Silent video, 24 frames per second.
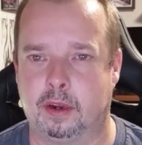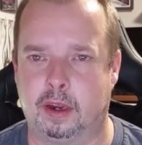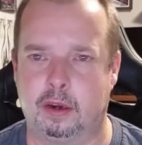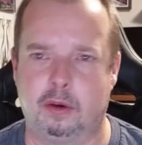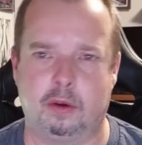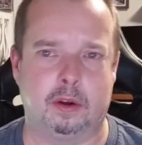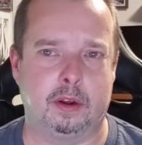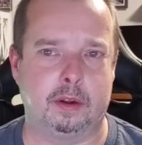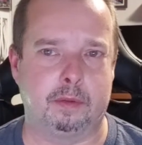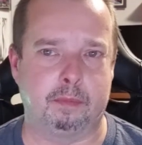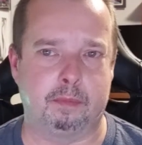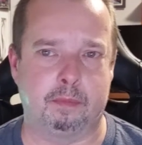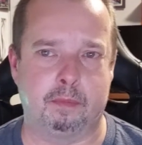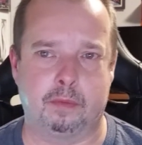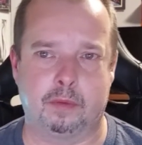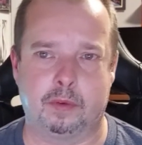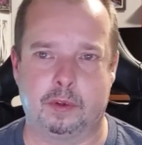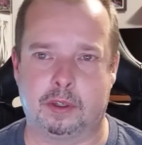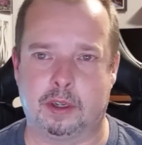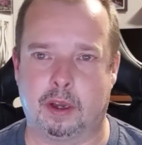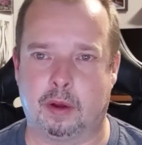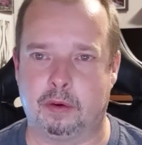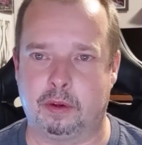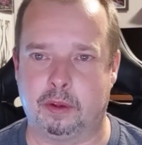I know I
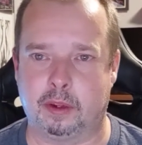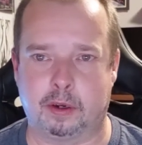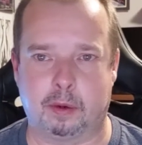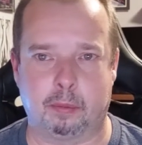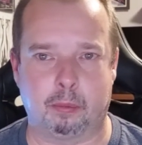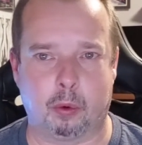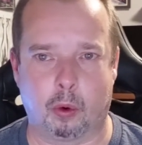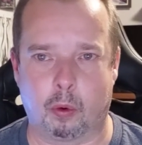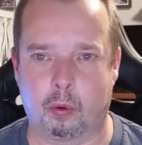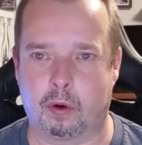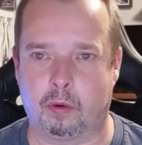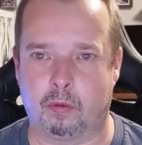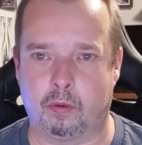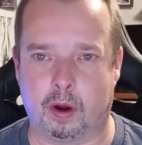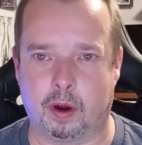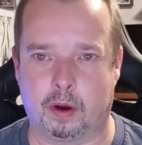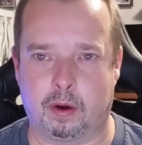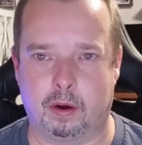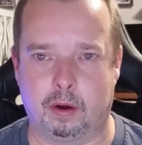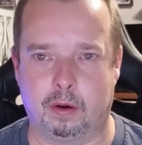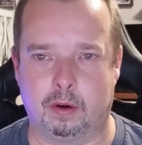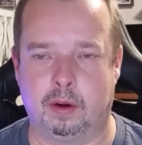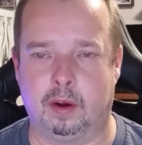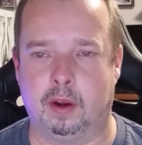sounding like a broken
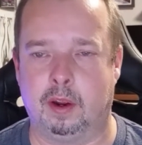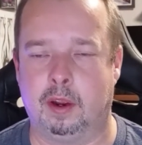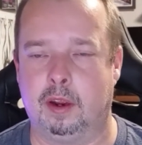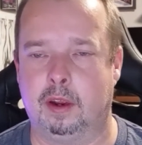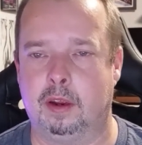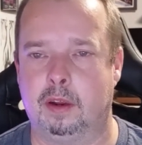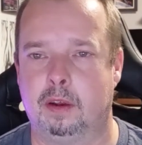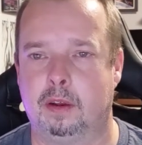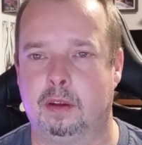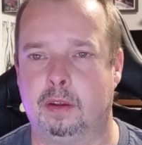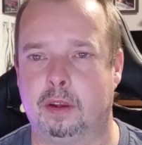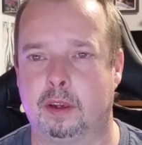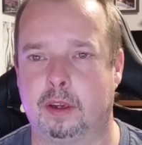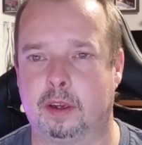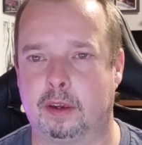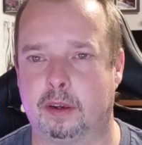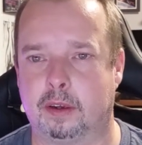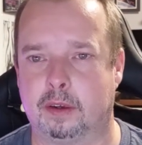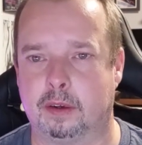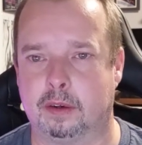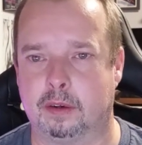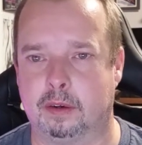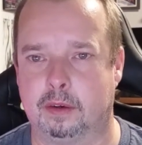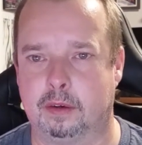record, like
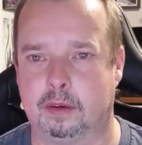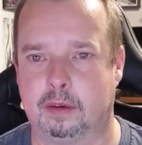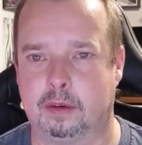a